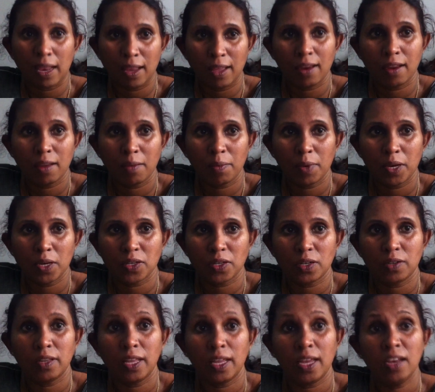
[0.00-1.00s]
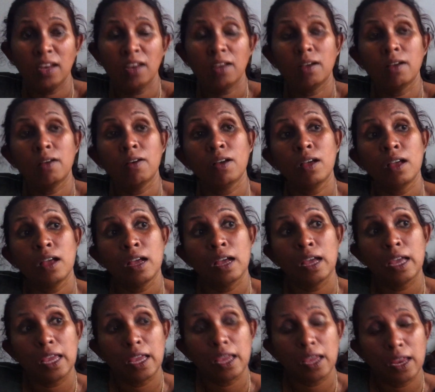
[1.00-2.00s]
malaria patient. Then
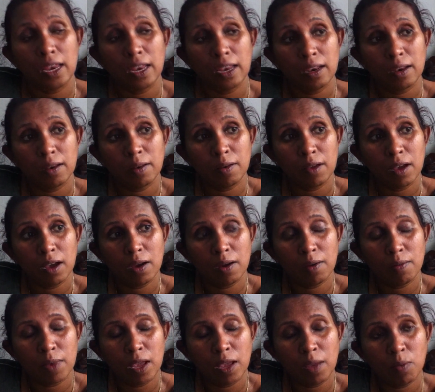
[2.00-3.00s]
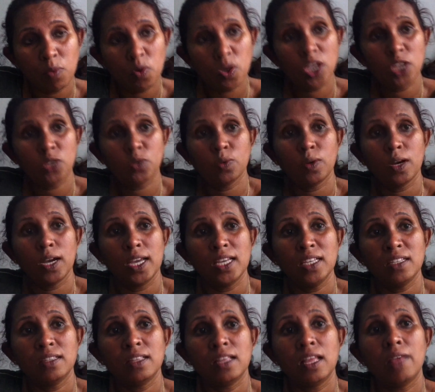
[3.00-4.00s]
in MOH
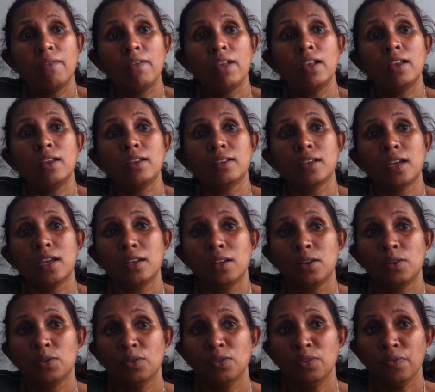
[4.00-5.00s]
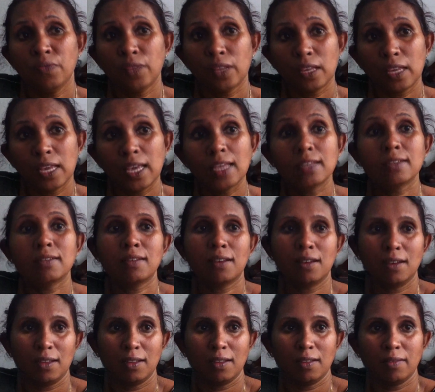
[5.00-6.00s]
wise, they will decide to case
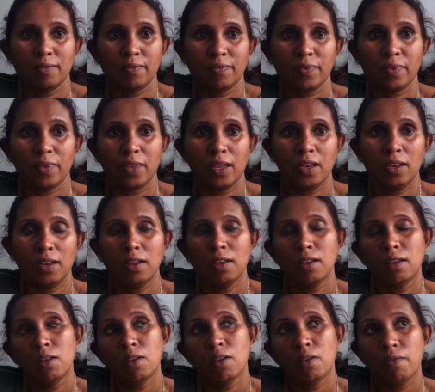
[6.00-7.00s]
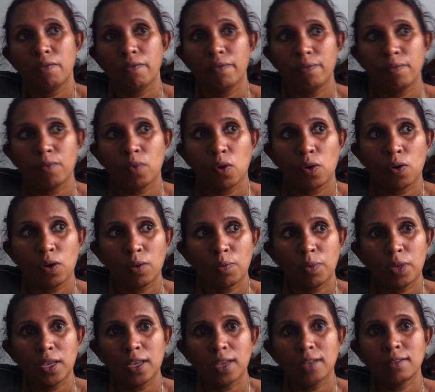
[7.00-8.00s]
study. Then
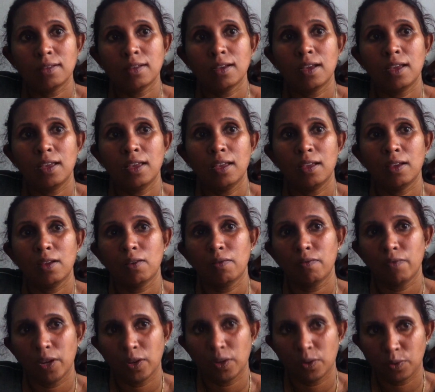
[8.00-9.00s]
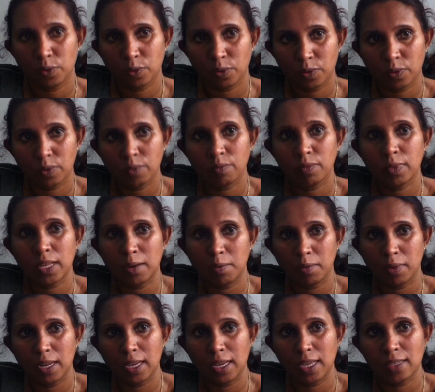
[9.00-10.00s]
all PHI went to
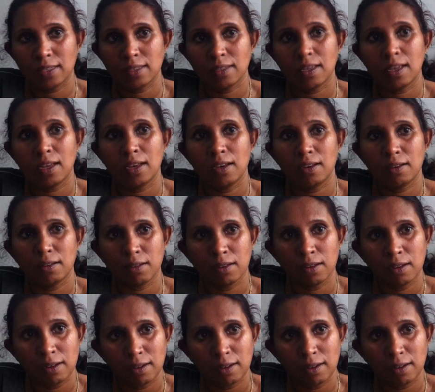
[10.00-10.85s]
that place and